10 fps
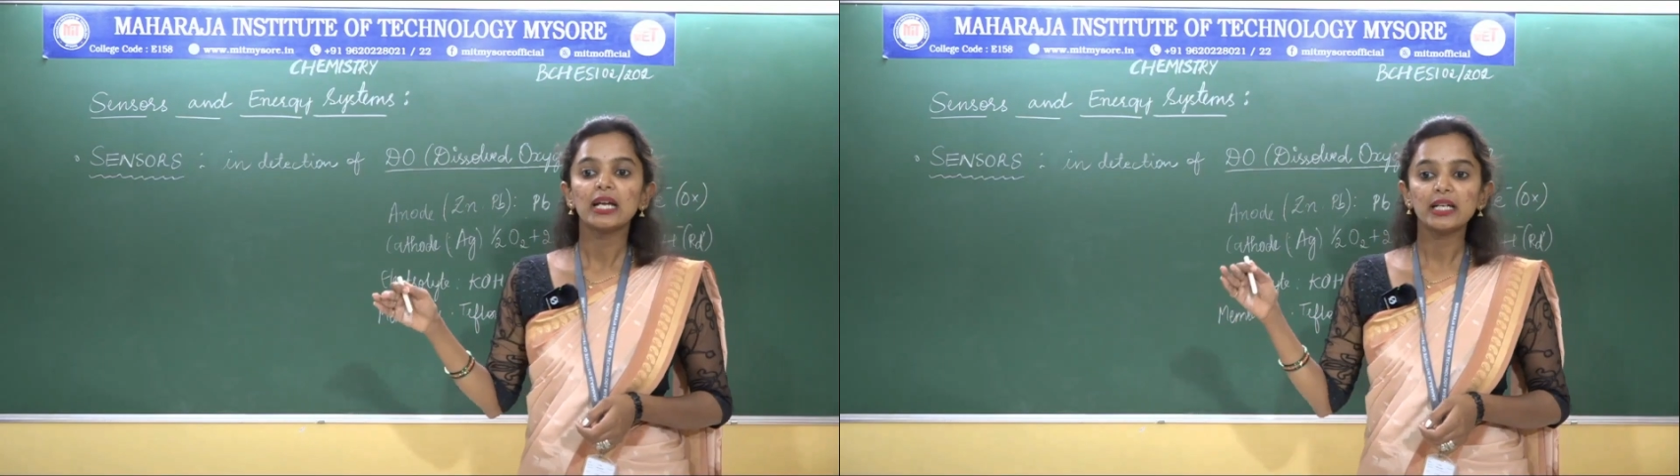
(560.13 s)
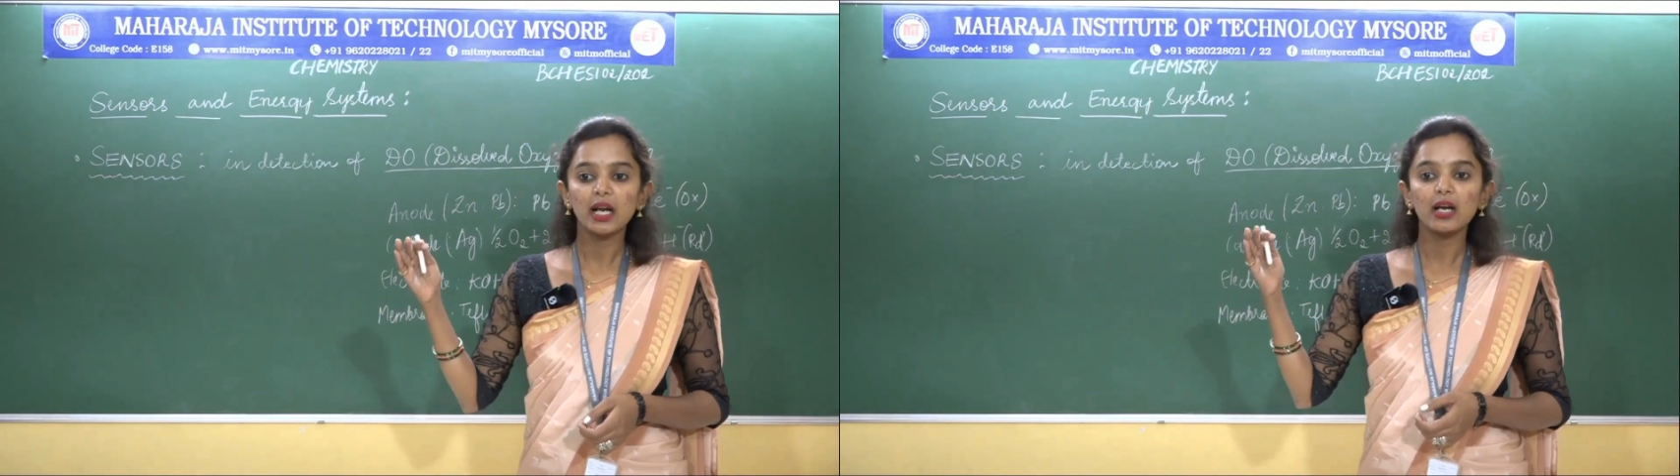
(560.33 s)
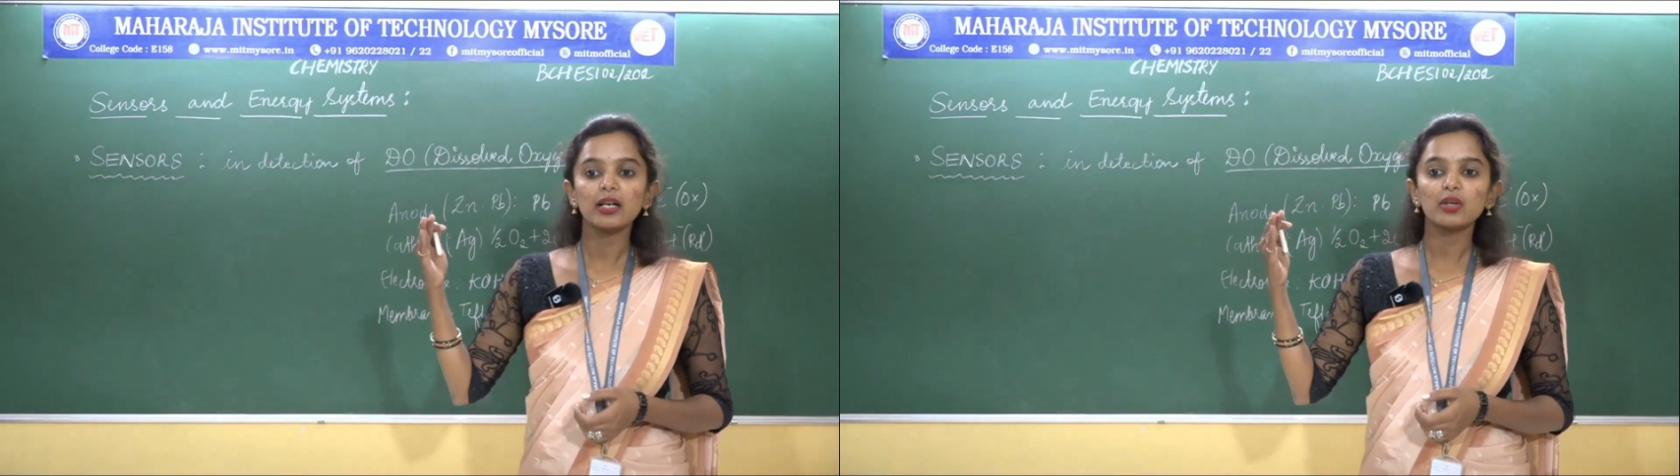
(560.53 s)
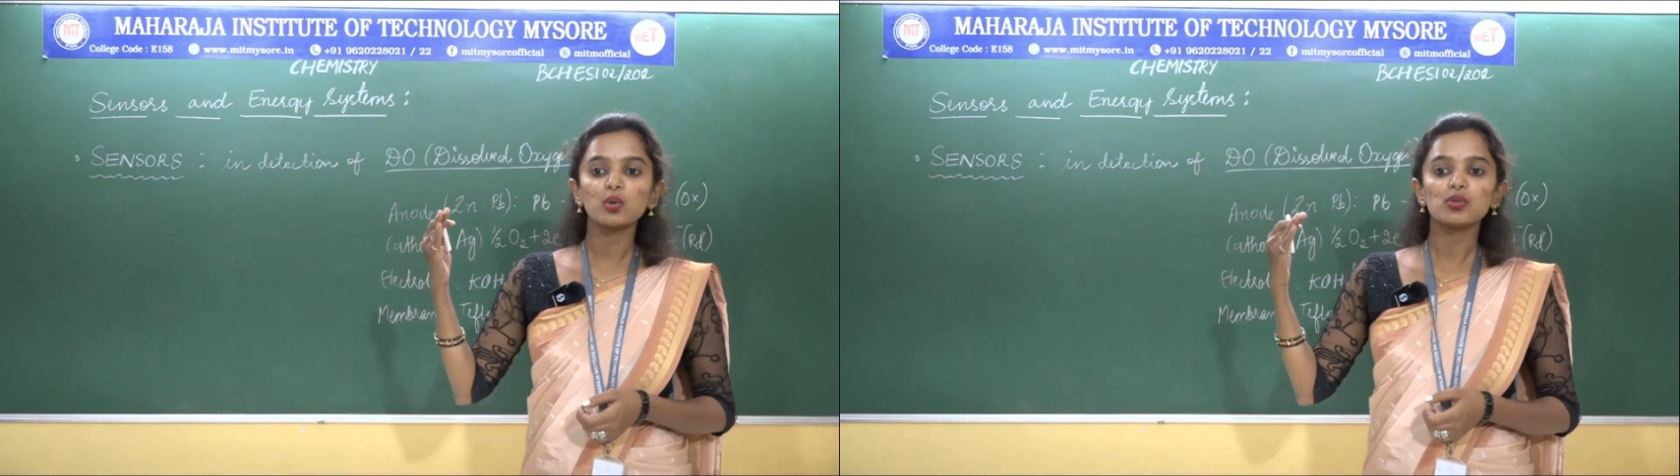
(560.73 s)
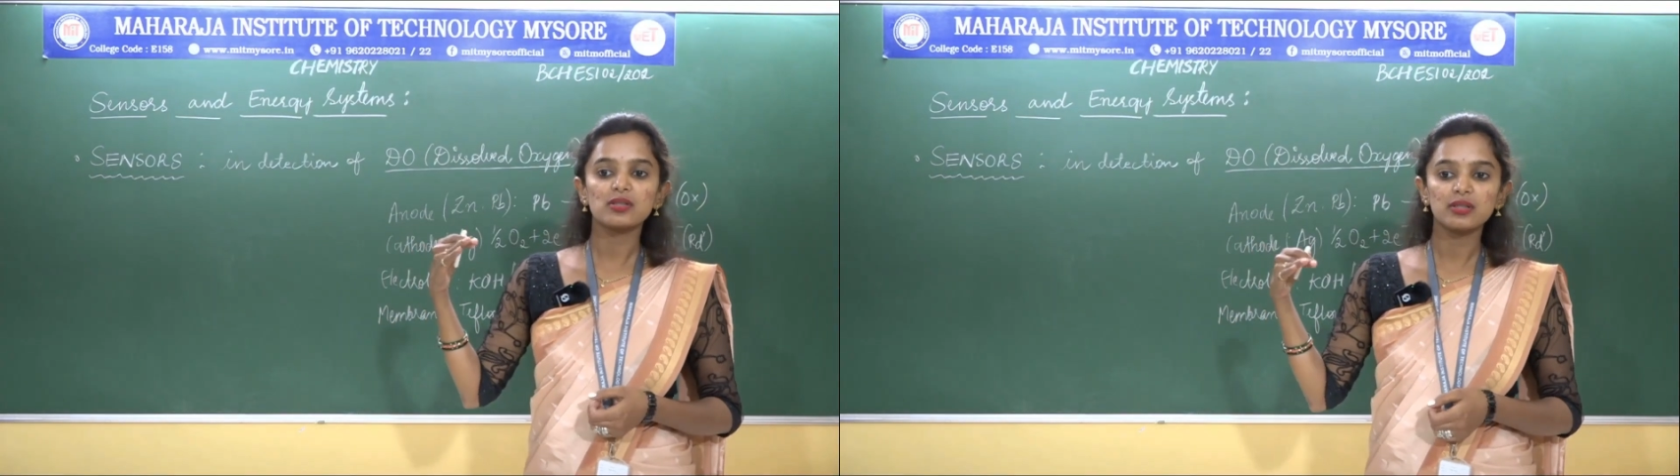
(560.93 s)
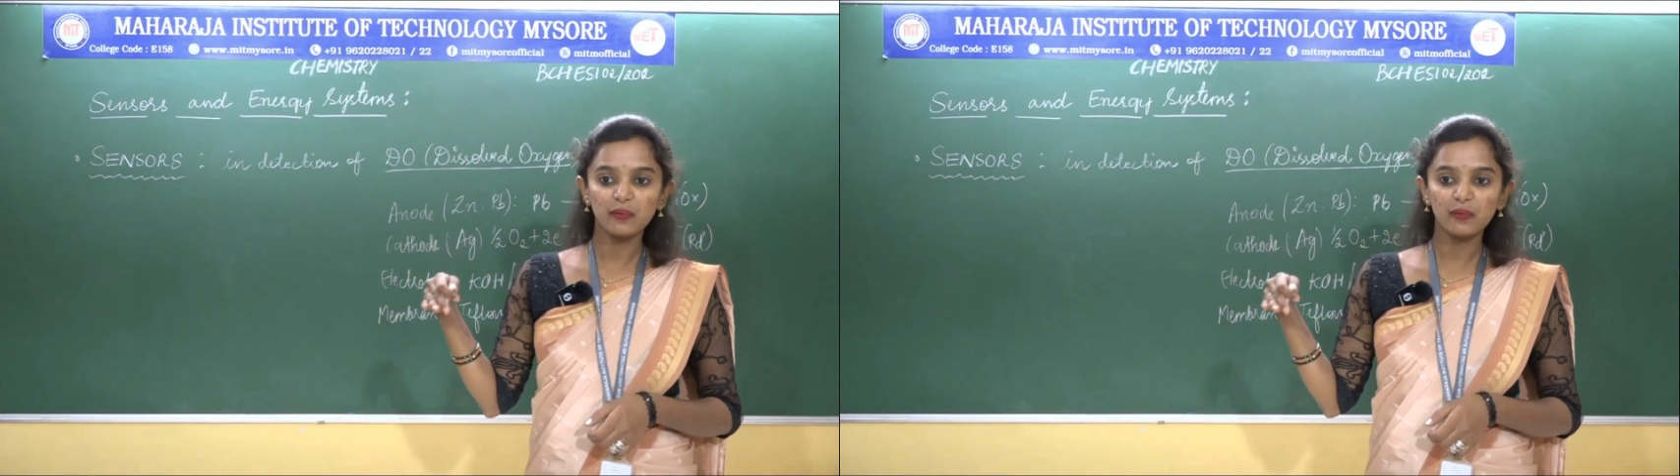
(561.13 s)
It undergoes